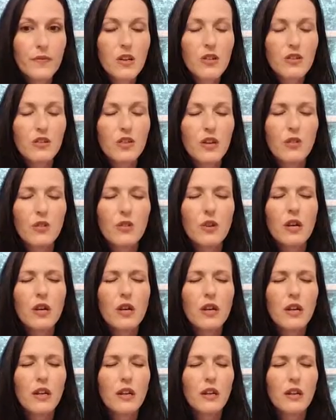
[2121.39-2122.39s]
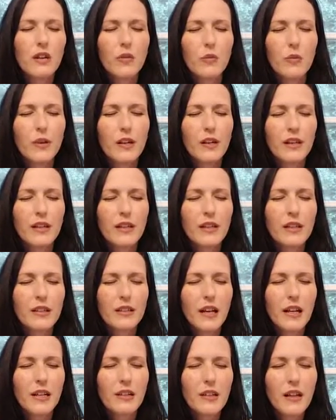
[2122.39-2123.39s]
So we got to get
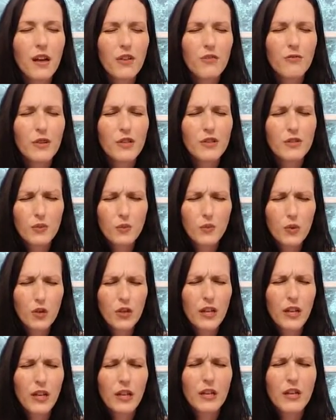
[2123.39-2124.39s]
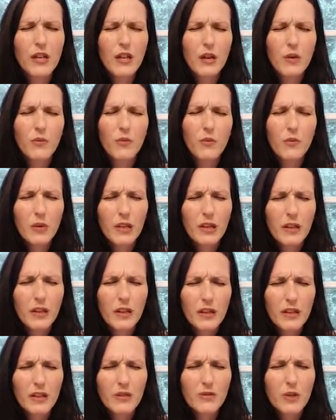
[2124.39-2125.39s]
that love muscle working. When we
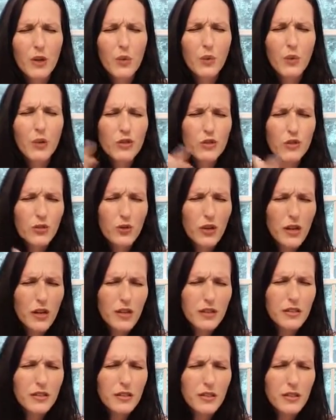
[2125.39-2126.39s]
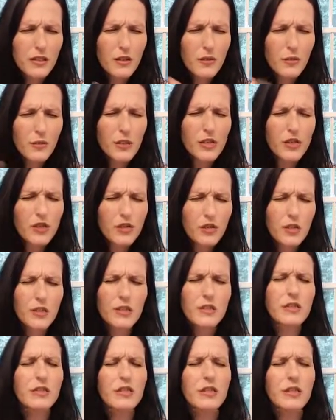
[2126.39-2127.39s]
love, we trust we
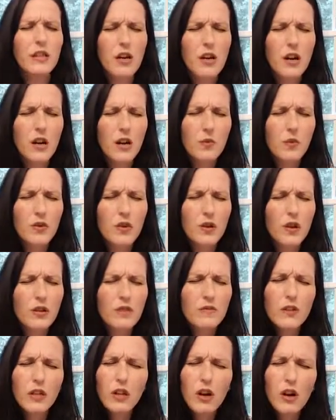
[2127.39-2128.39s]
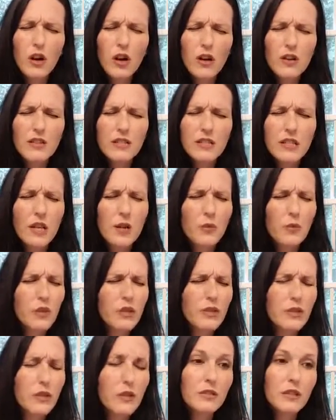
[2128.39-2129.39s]
trust in God with all of our hearts and we
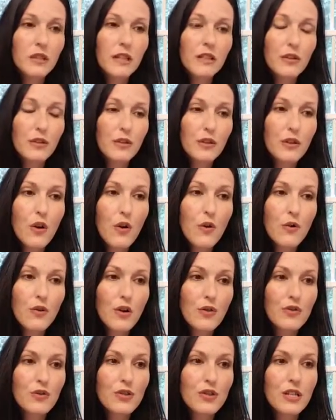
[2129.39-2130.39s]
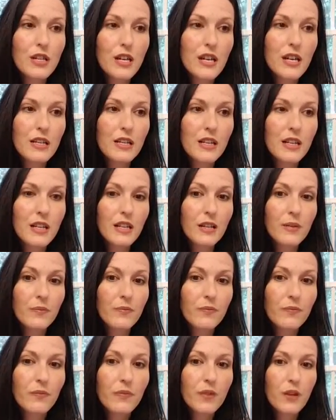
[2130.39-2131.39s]
don't lean on our own understanding.
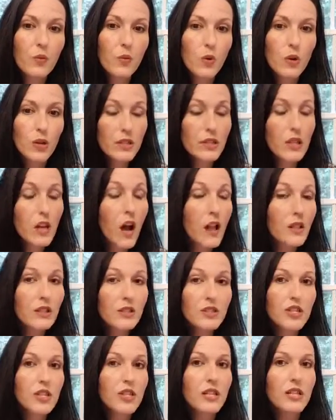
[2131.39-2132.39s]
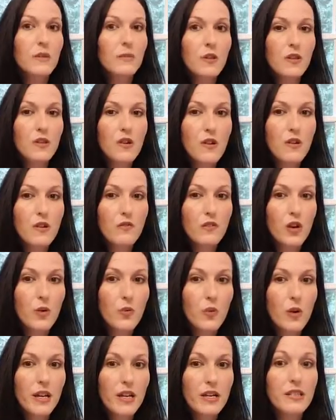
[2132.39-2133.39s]
We're acknowledging Him in all of our
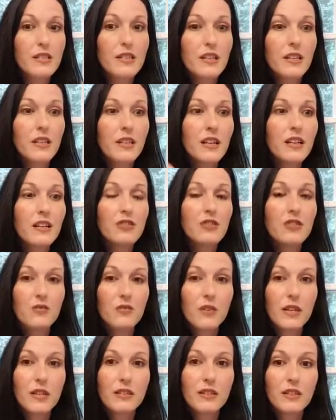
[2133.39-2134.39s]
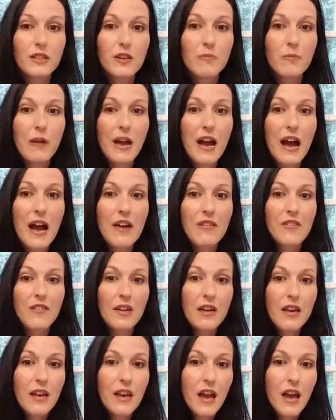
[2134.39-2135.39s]
ways and He is directing our path.
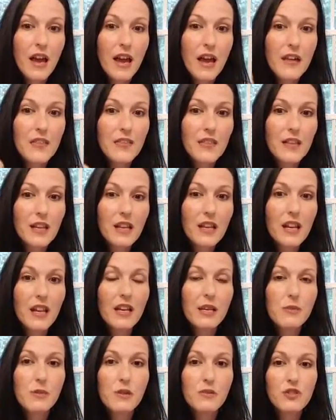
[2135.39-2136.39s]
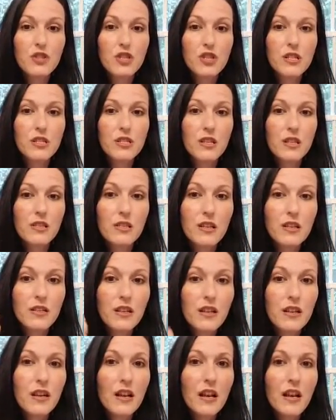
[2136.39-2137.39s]
In the name of Jesus, in
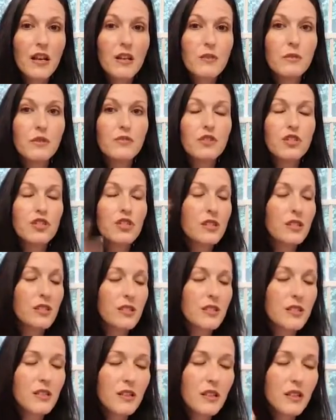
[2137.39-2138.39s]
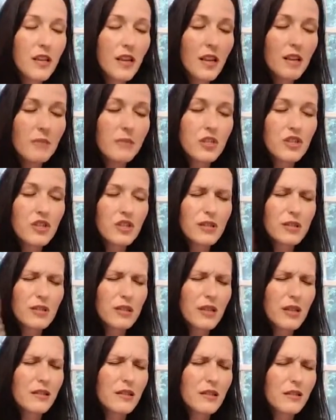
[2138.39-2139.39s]
the name of Jesus, in the name of Jesus,
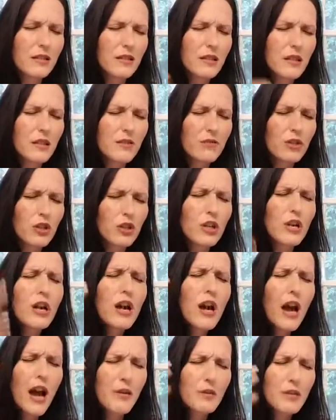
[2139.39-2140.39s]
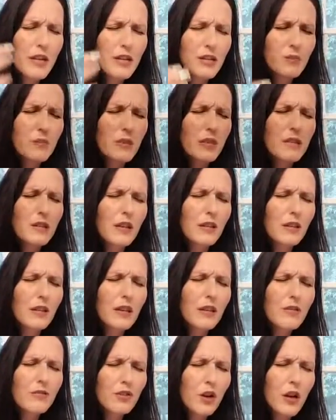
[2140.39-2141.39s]
I deliver, I, I speak
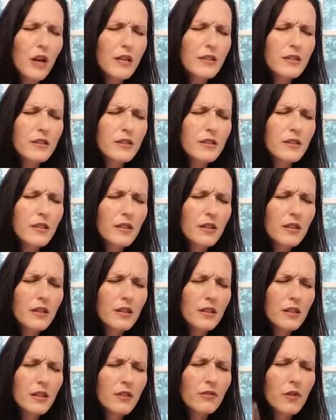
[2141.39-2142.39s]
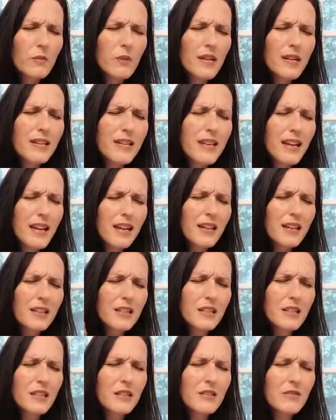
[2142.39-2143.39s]
deliverance from a
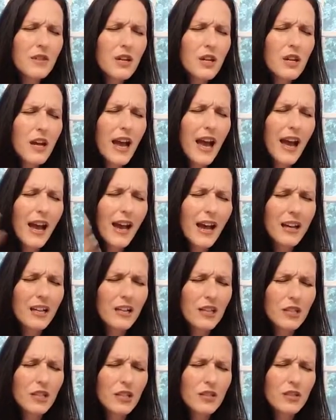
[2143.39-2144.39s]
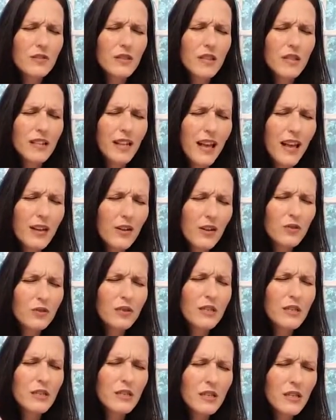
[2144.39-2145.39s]
negative attitude that can
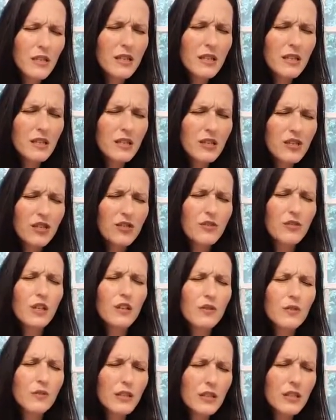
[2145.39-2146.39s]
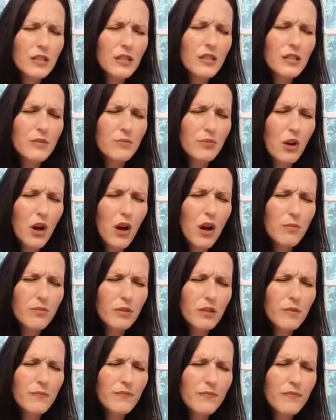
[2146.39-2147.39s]
only see the issue, can only see the
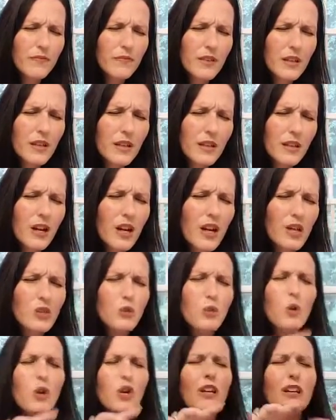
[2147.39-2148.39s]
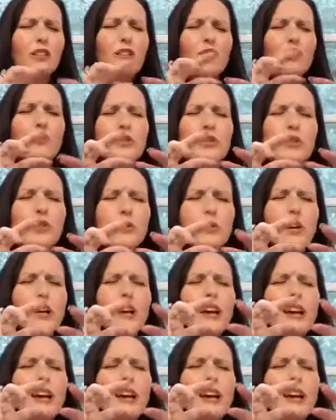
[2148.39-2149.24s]
problem, God's working through.